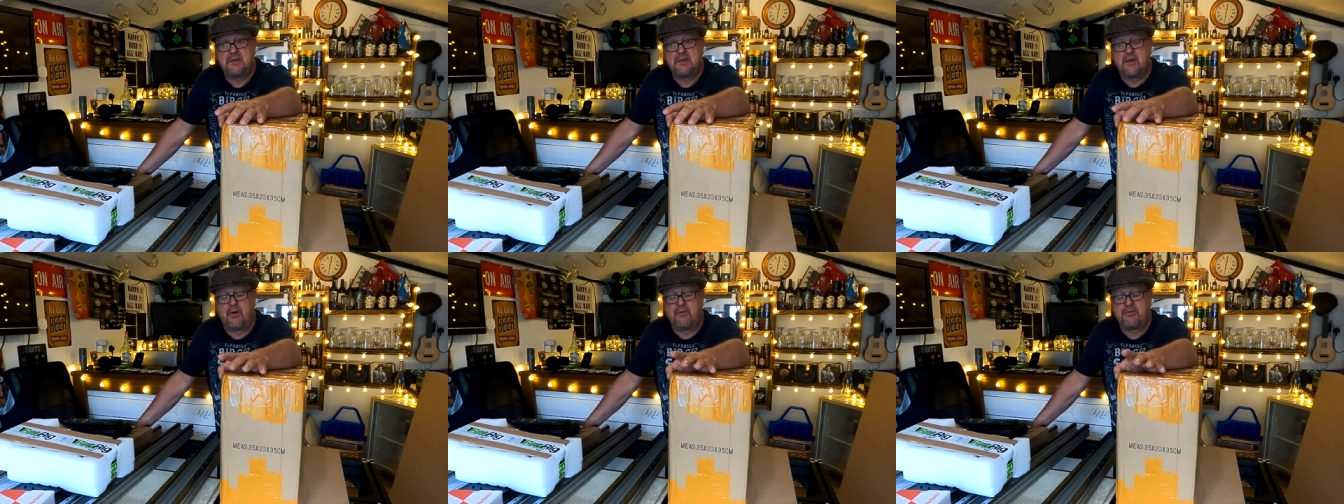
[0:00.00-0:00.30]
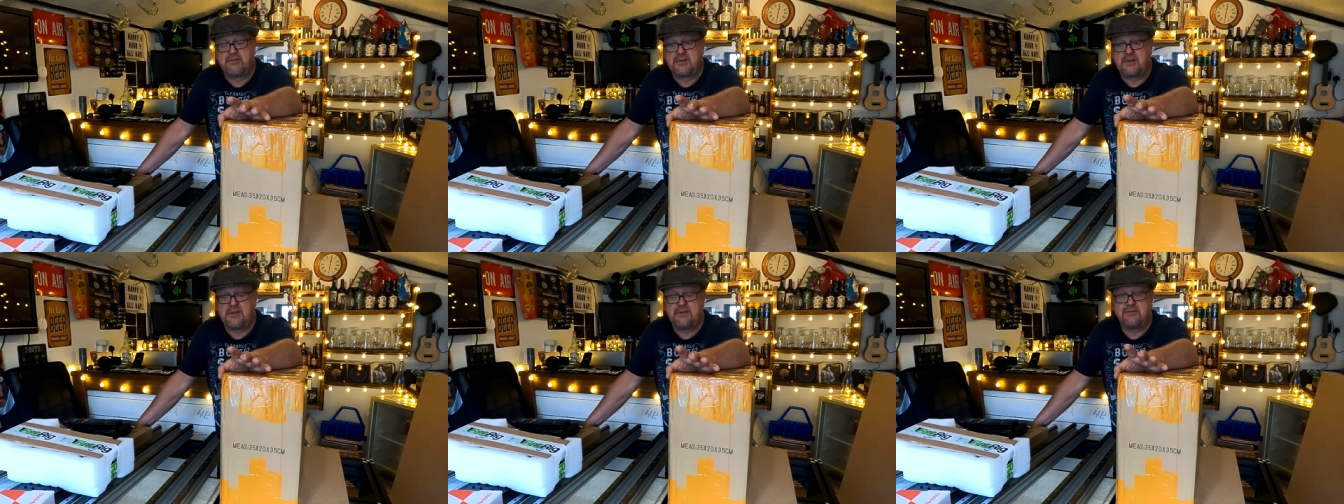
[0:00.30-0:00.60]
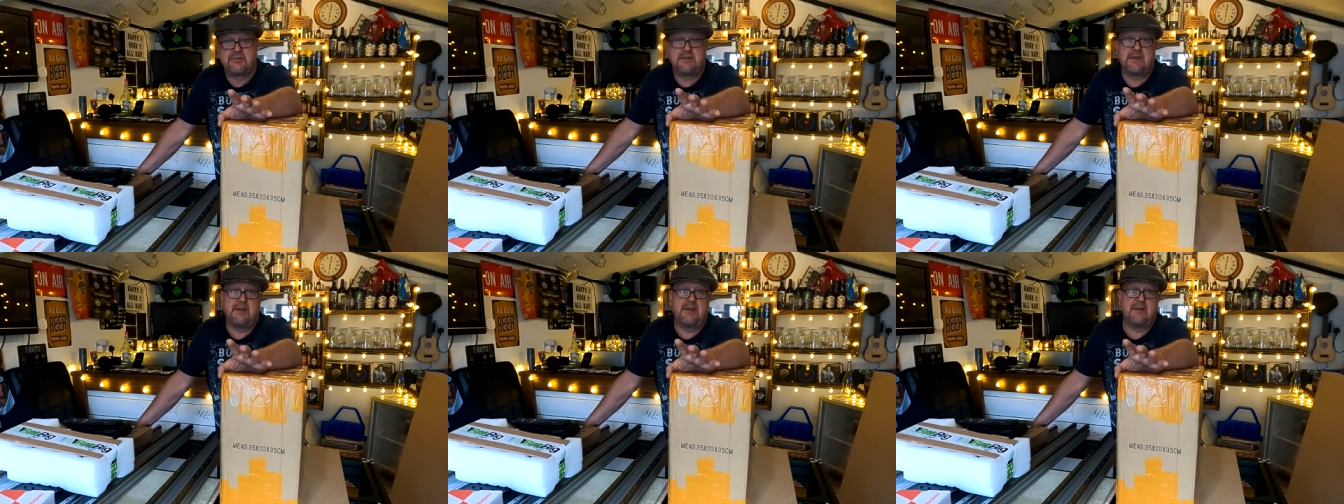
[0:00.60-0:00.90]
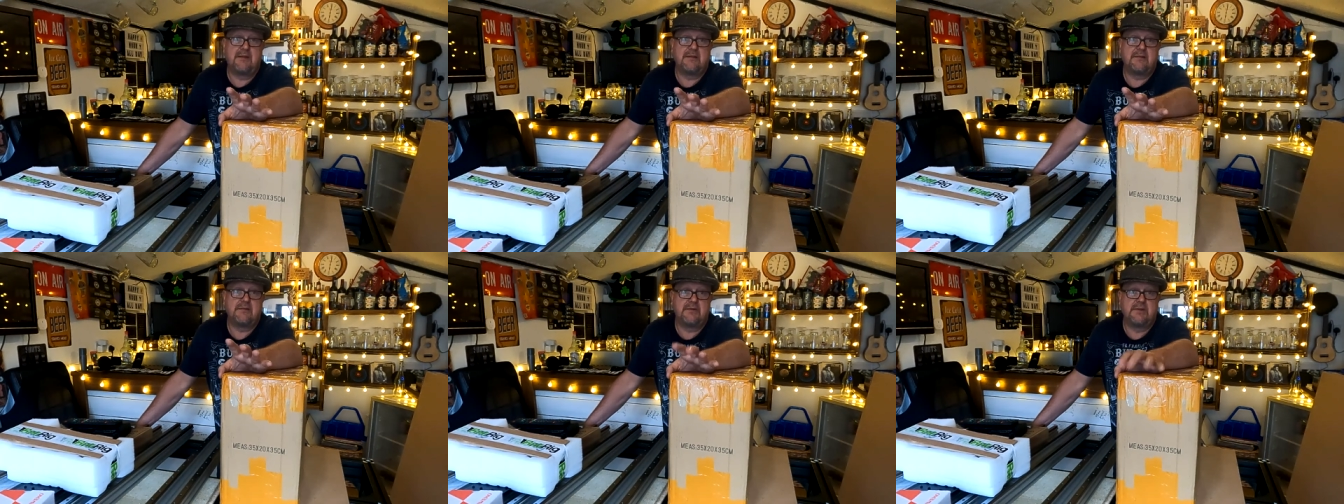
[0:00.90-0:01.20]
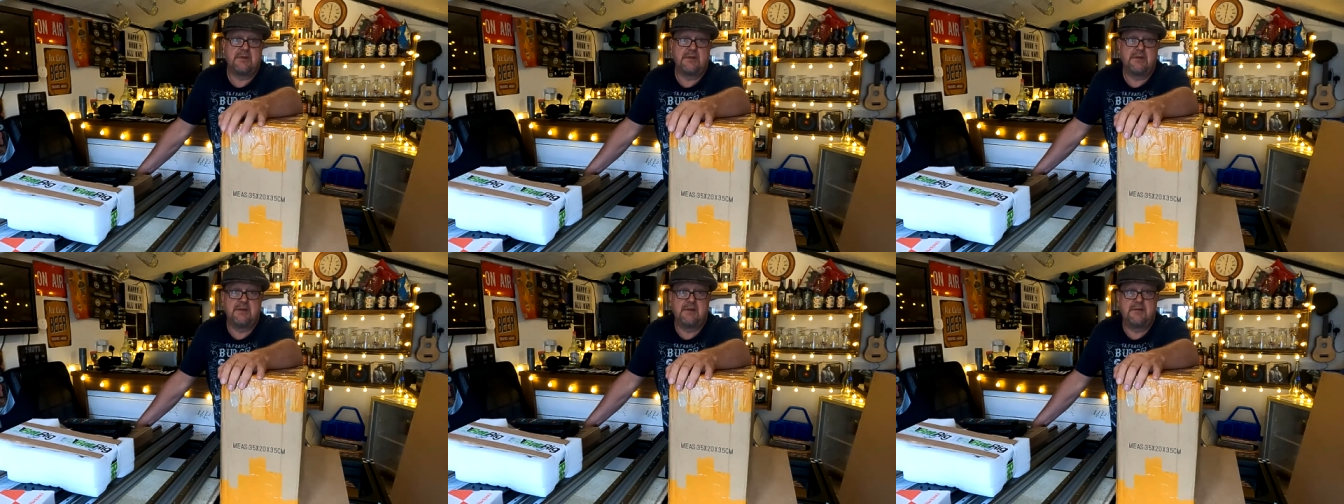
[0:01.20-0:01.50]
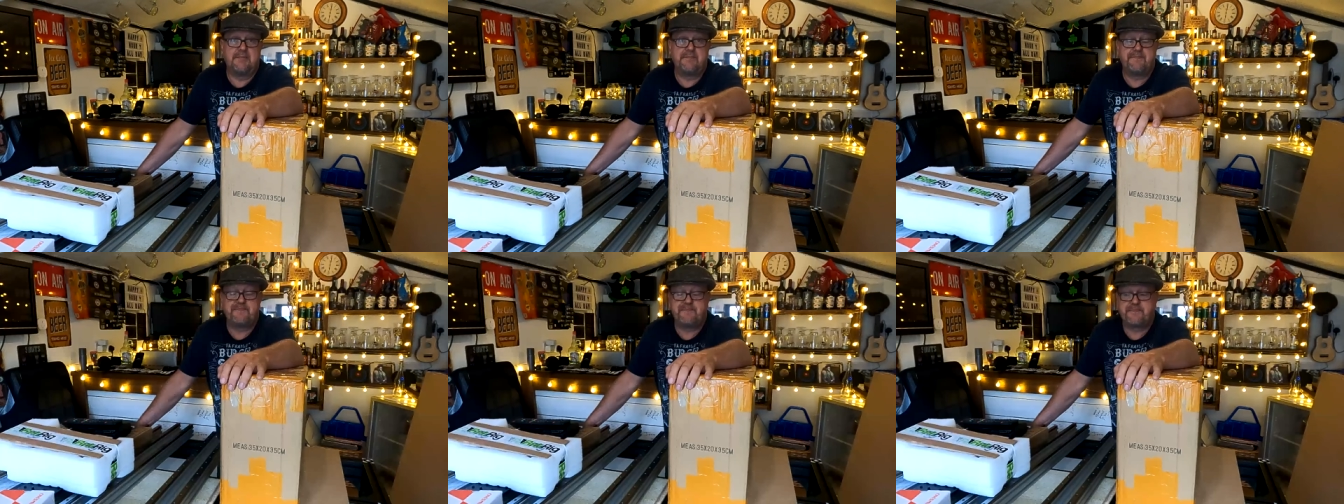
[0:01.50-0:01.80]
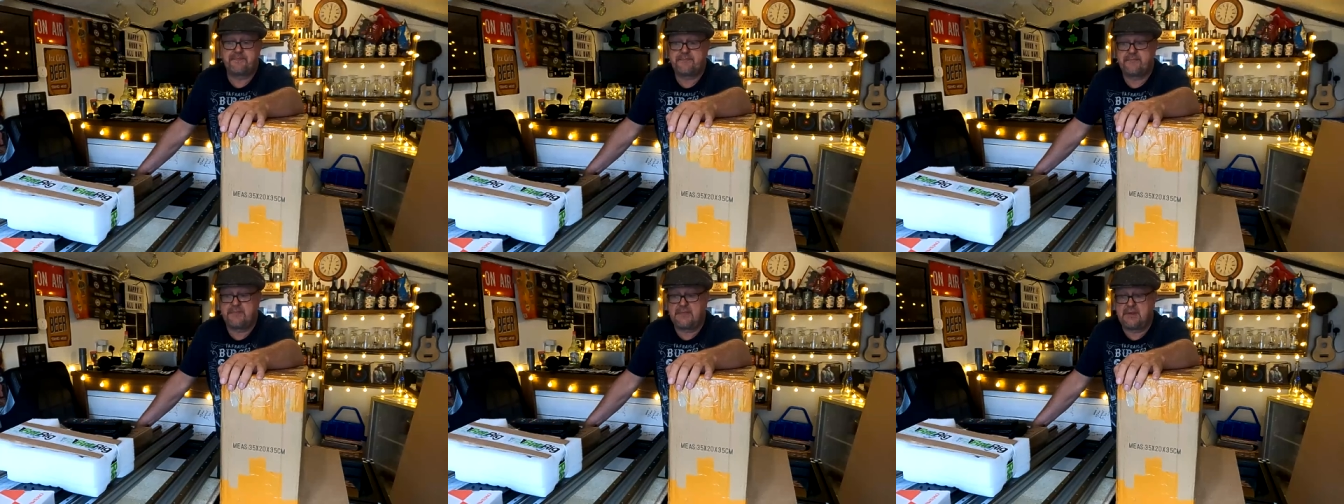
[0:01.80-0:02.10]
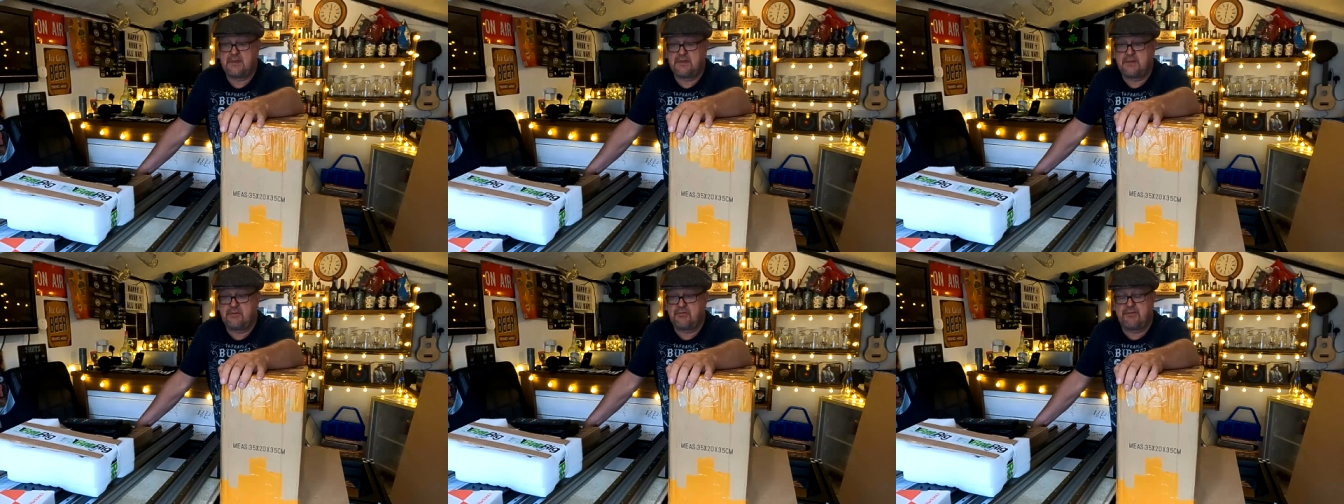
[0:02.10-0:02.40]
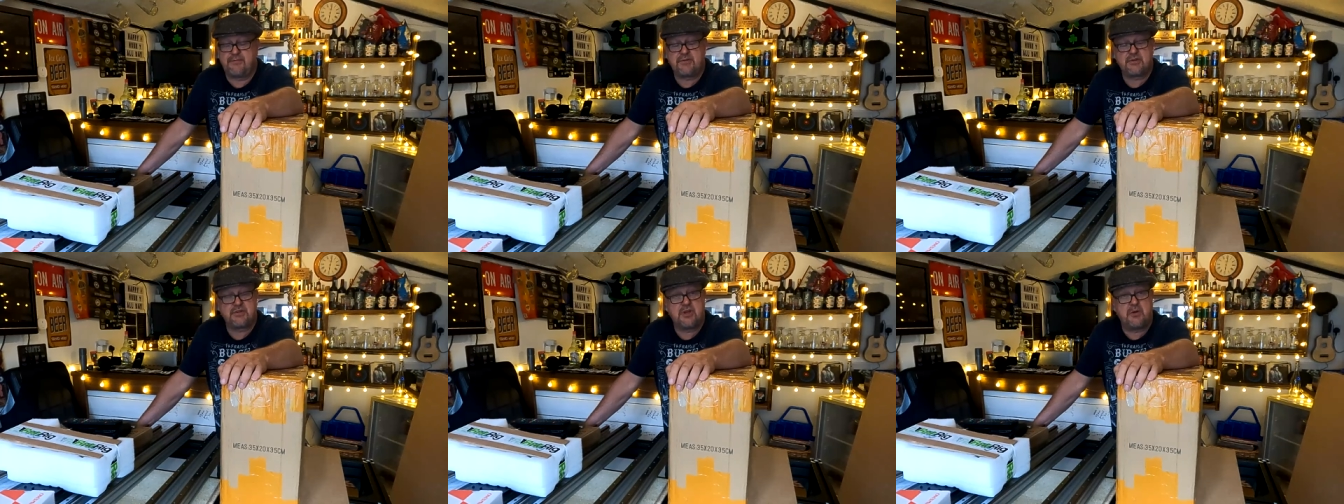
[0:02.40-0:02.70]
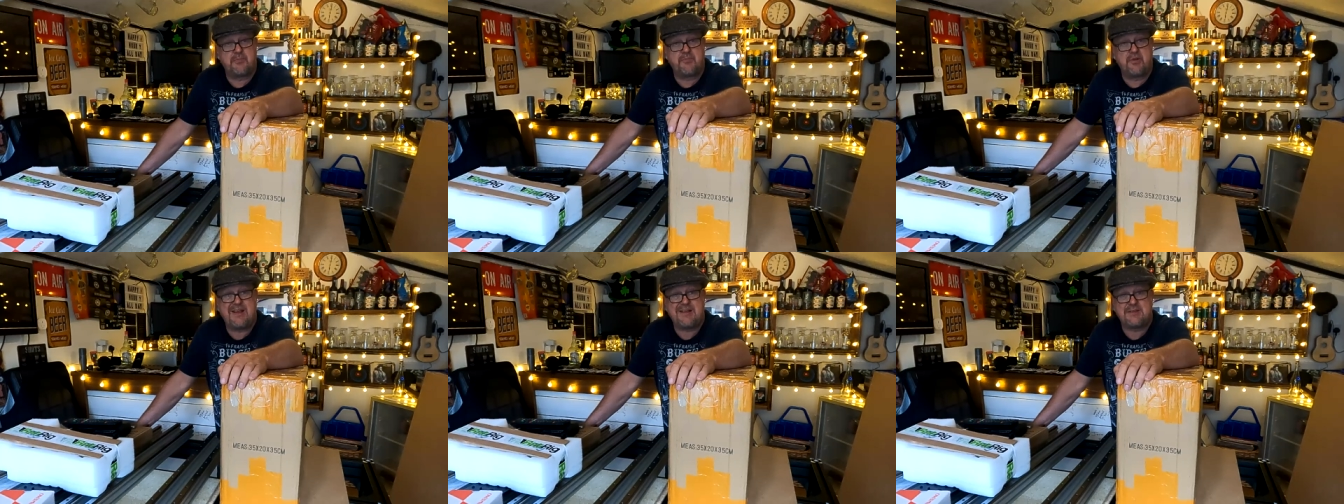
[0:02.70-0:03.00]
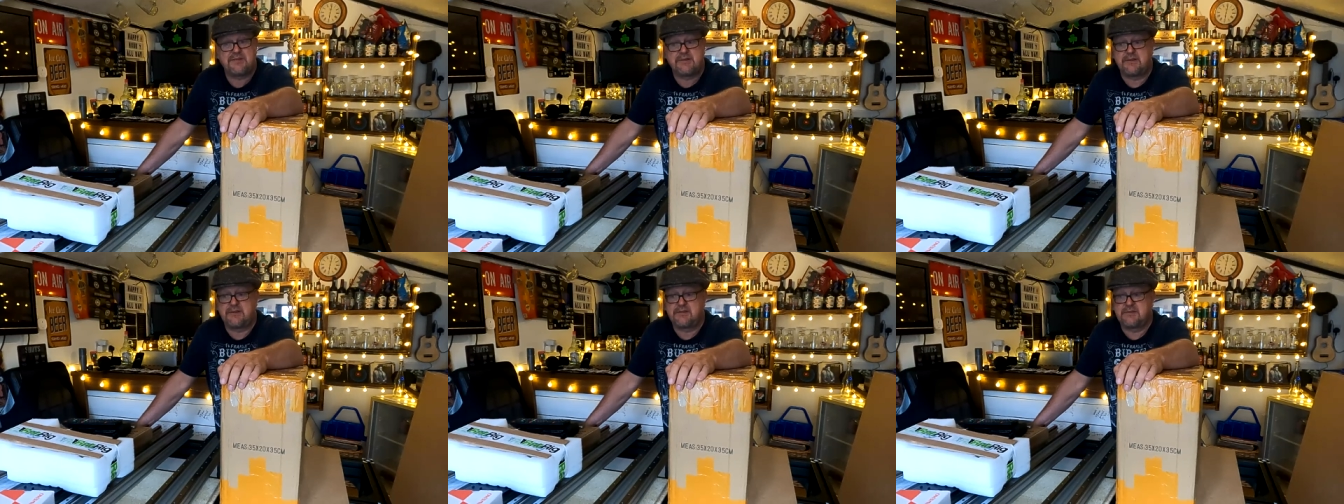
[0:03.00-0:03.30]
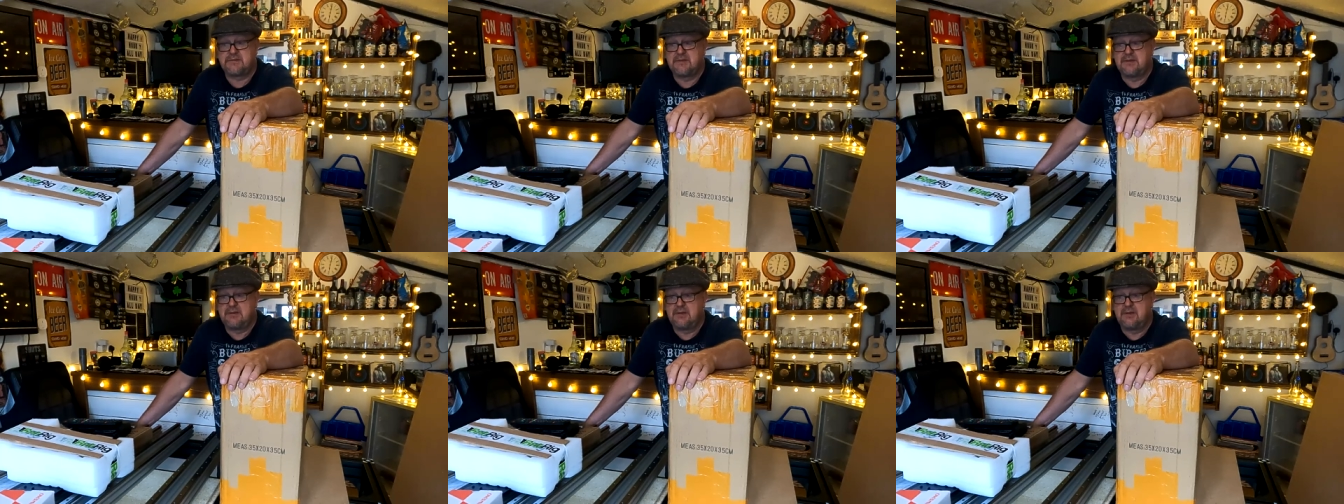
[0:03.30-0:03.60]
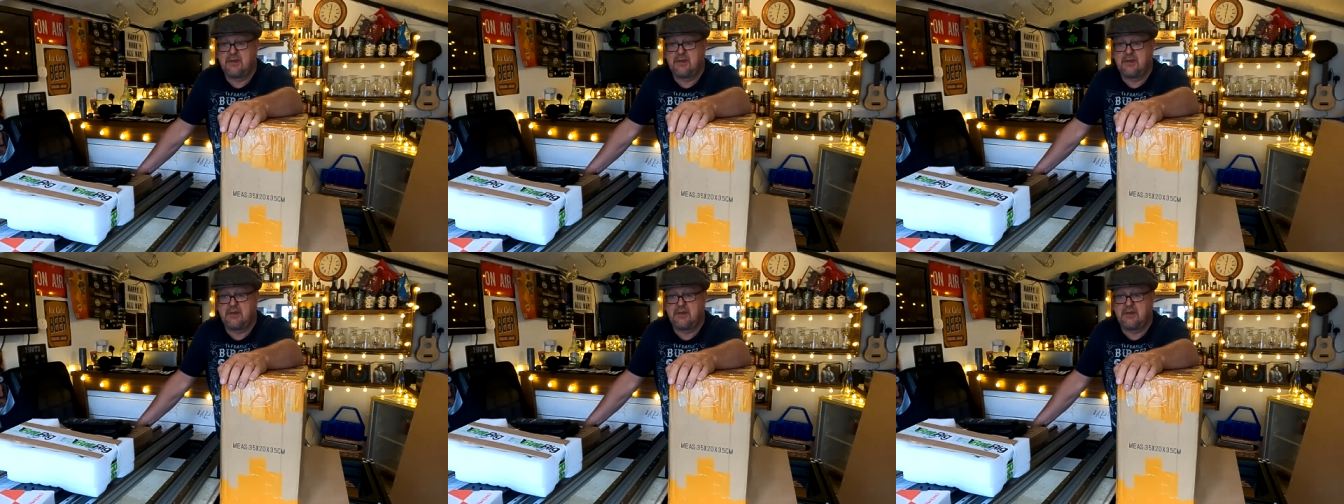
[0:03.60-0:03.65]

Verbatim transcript: obviously lives near the um, the River Chelmer in Essex.